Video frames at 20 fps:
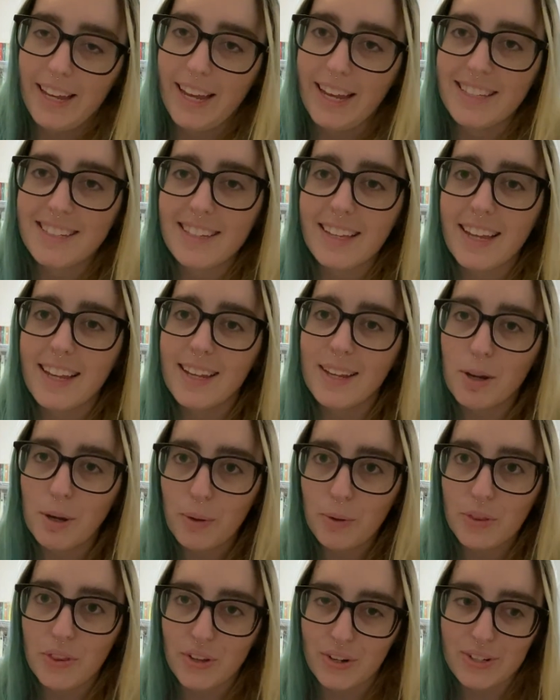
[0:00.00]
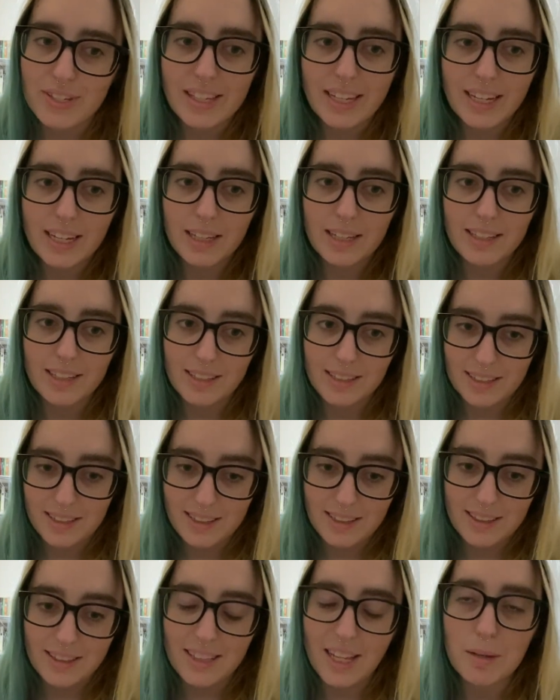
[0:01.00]
it's like there's like a
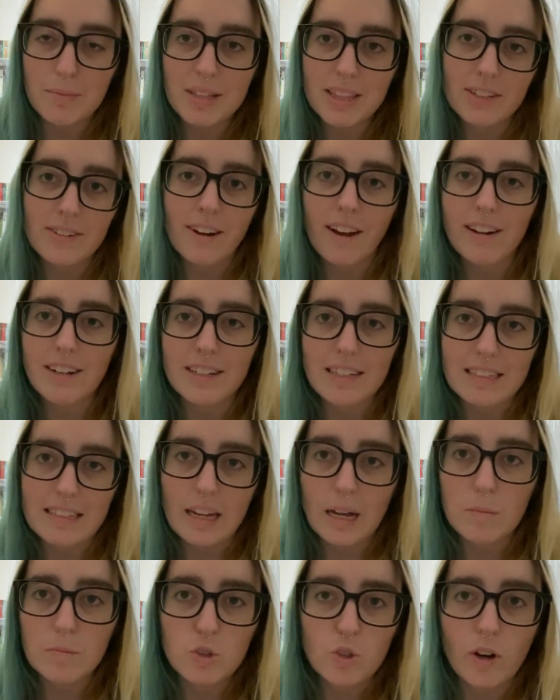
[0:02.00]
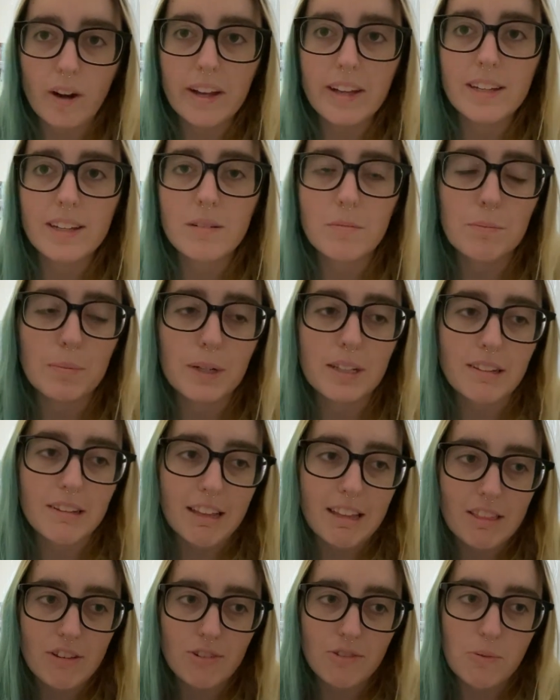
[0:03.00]
I mean, they're not going to stop trying, but
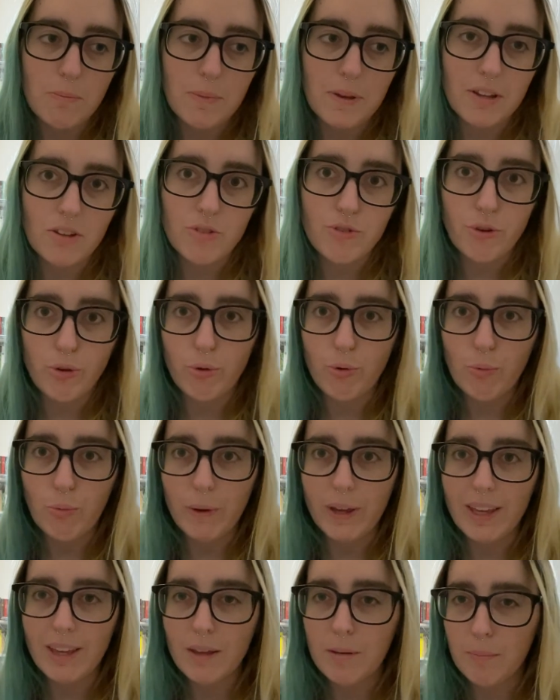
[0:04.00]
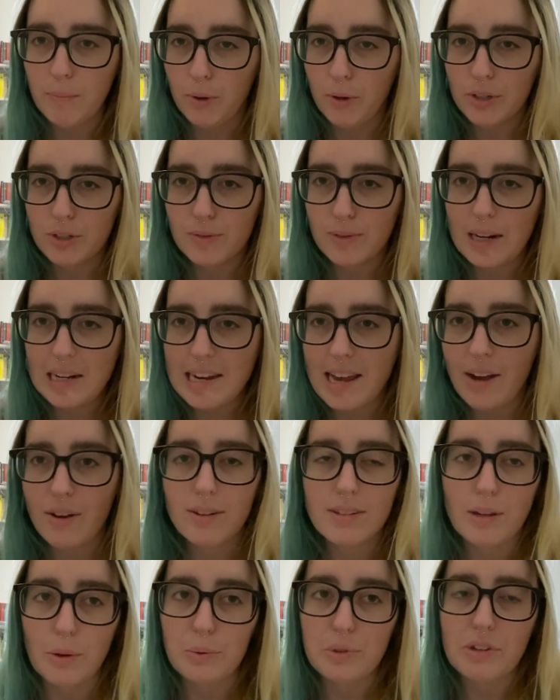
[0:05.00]
like there's a big two week push right now
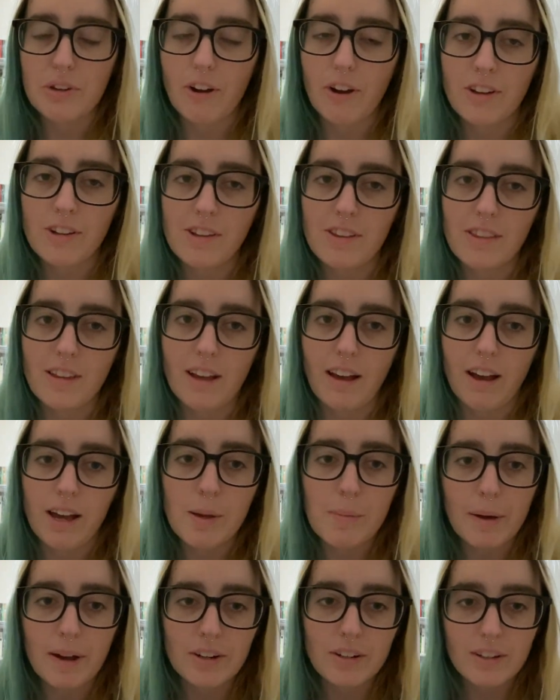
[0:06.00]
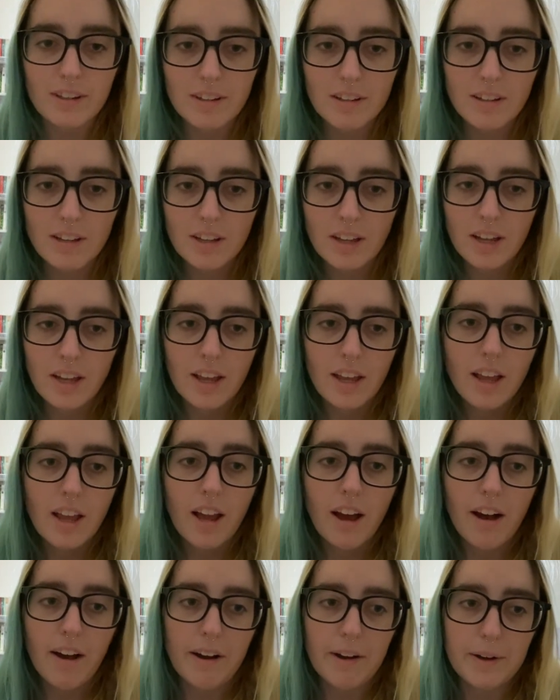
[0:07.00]
because I was talking to the guy about it.
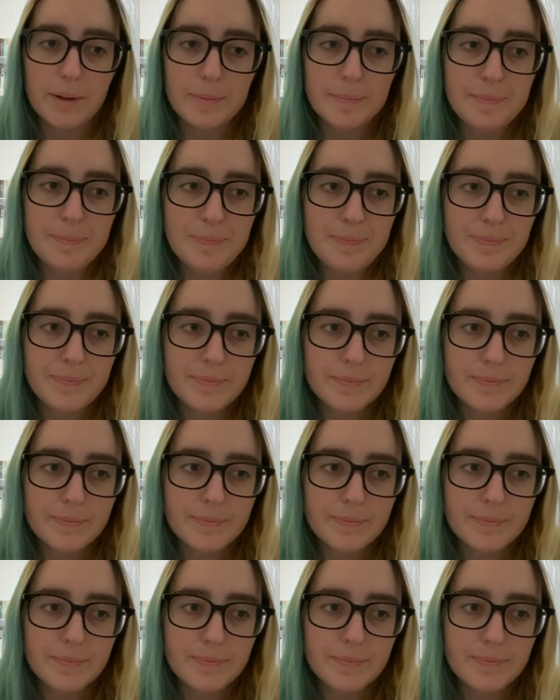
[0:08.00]
Um,